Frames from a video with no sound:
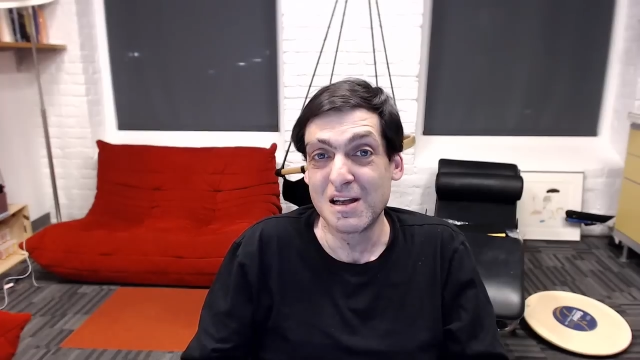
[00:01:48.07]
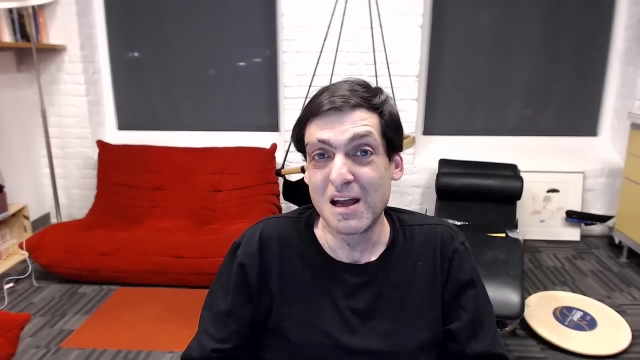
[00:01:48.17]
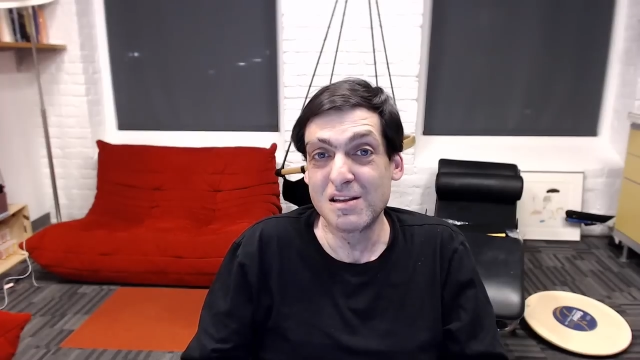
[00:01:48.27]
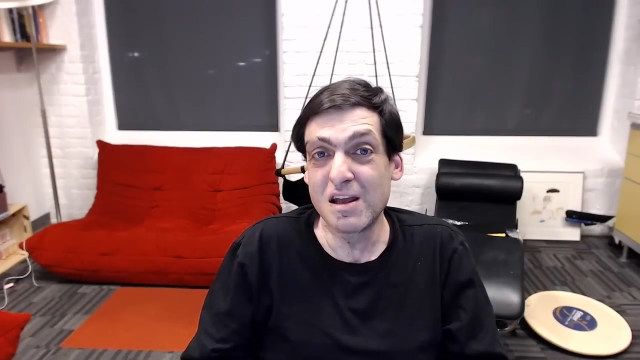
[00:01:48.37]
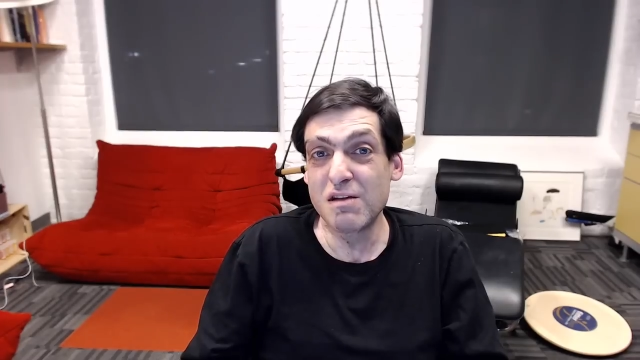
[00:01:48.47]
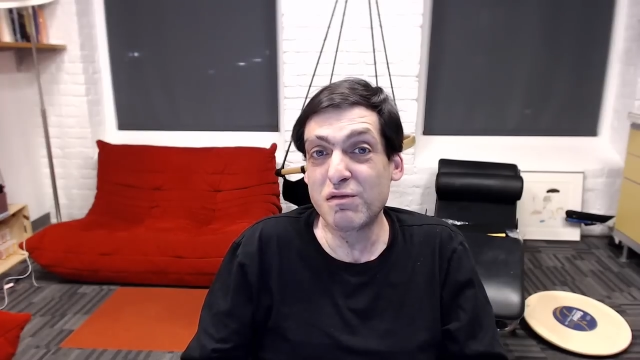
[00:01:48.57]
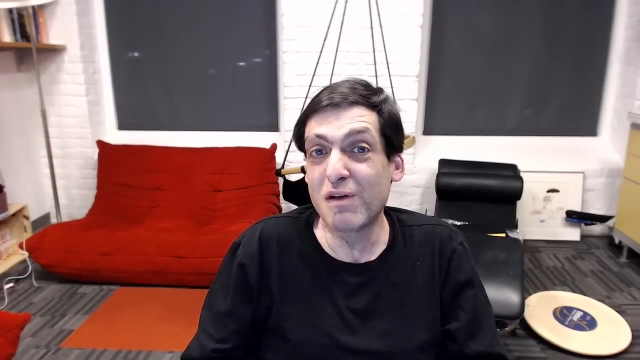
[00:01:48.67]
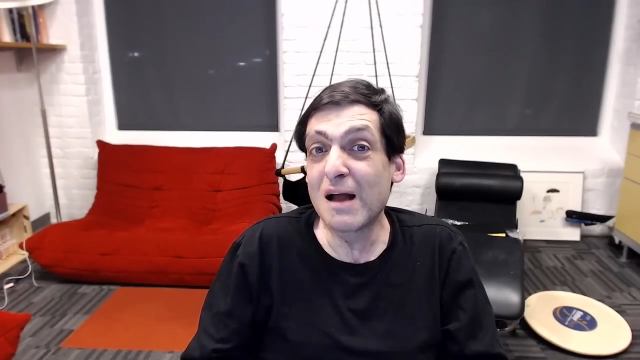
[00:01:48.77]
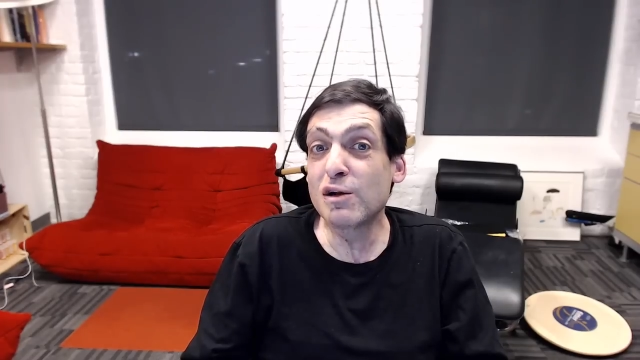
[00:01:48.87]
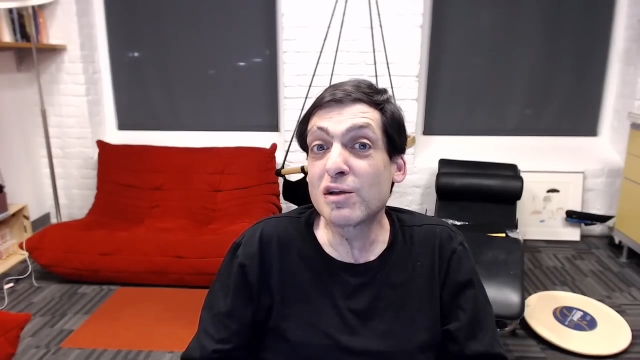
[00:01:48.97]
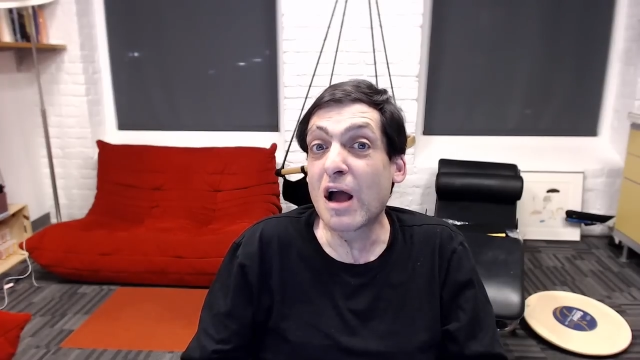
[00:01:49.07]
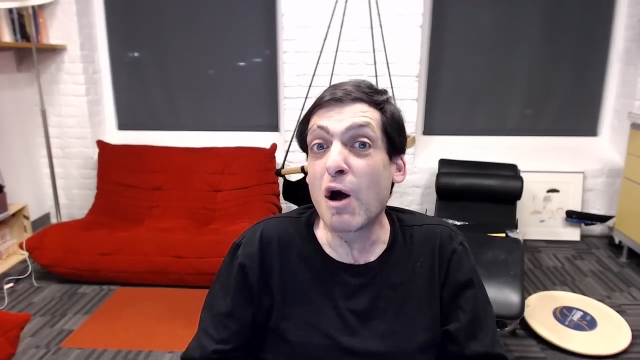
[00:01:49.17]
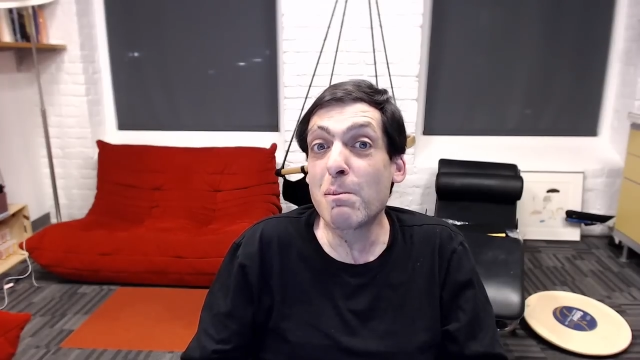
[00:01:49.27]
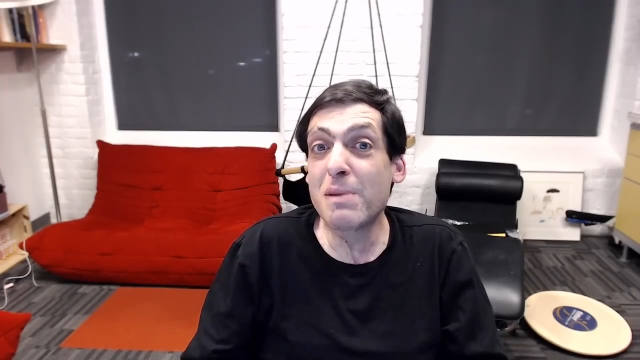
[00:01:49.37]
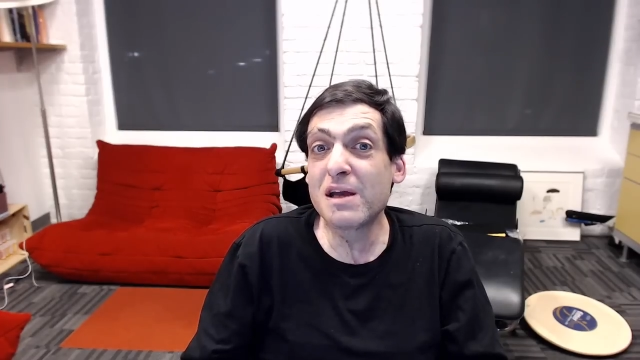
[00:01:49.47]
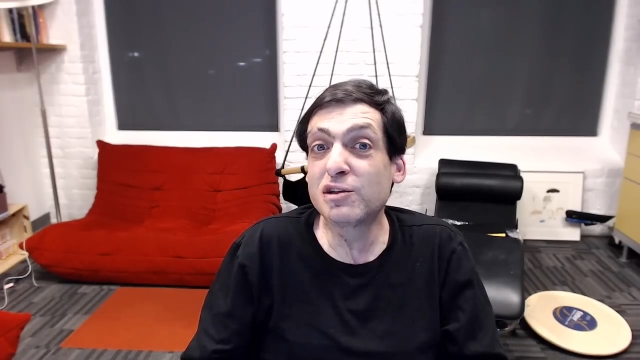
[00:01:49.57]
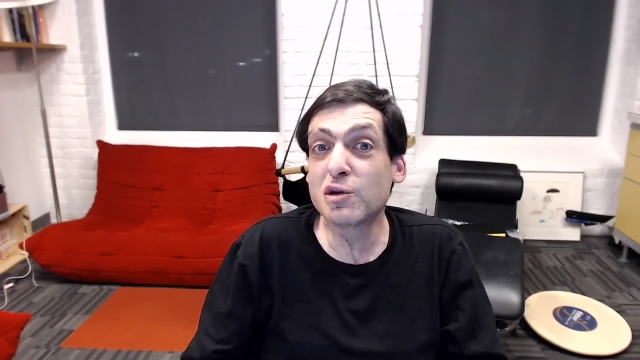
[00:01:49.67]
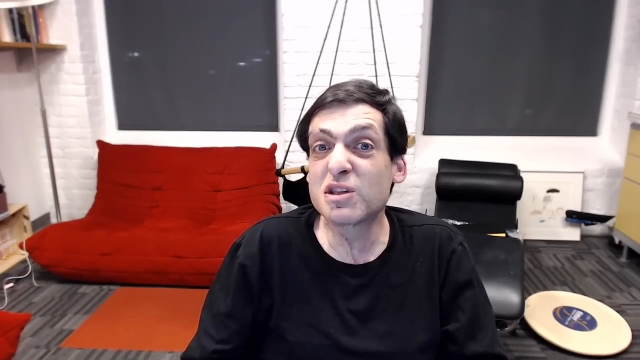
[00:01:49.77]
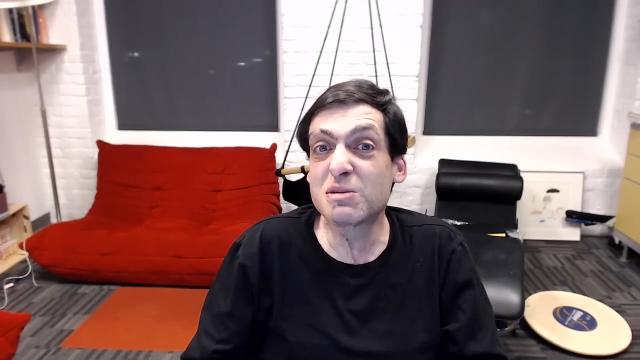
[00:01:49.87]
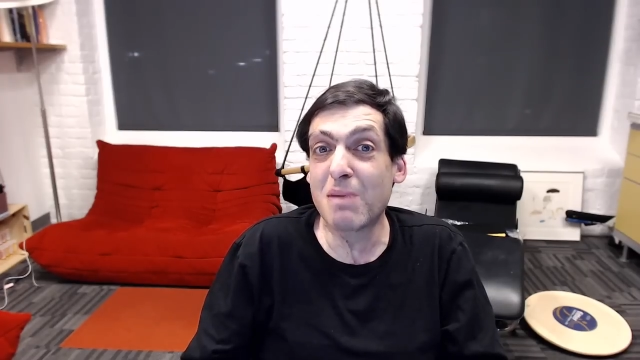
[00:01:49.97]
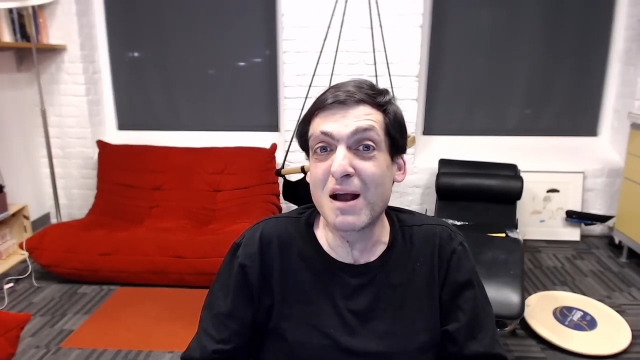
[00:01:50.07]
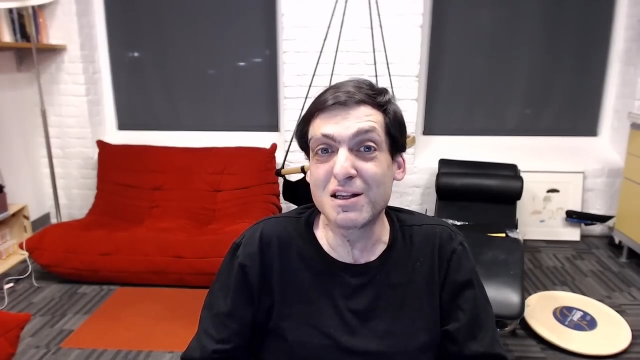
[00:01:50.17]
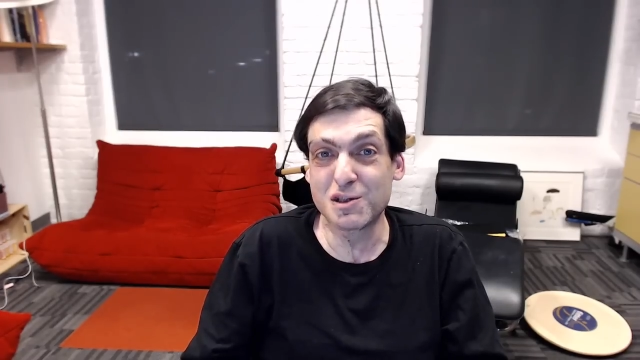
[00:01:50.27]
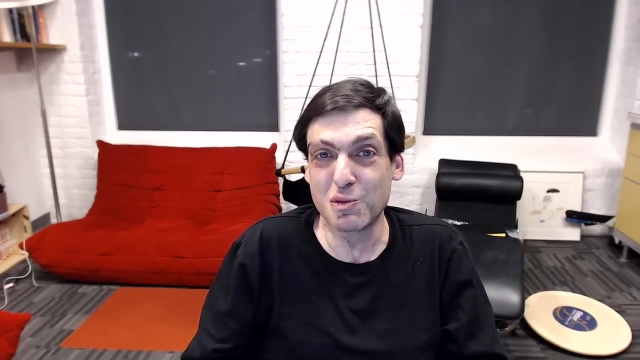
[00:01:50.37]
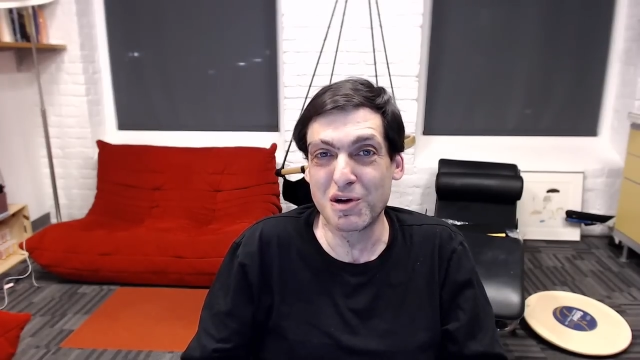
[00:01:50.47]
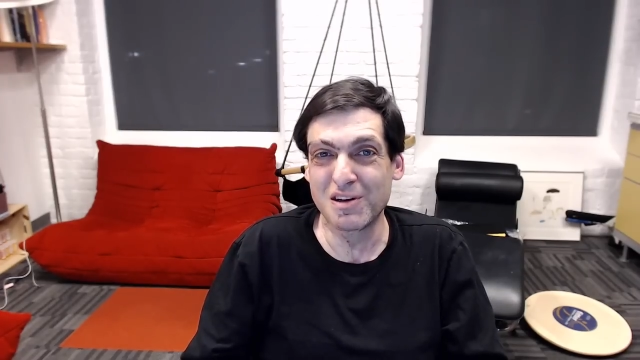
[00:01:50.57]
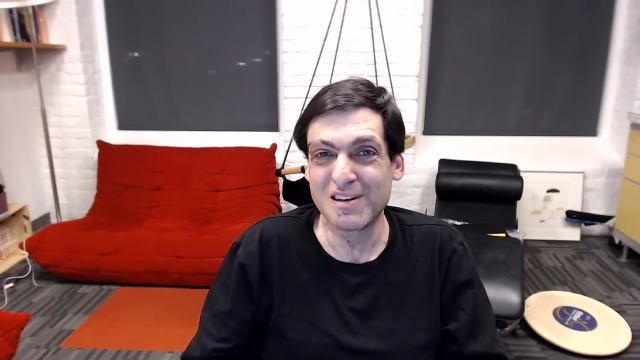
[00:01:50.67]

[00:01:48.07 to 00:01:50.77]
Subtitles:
And they evaluate how big their smiles were.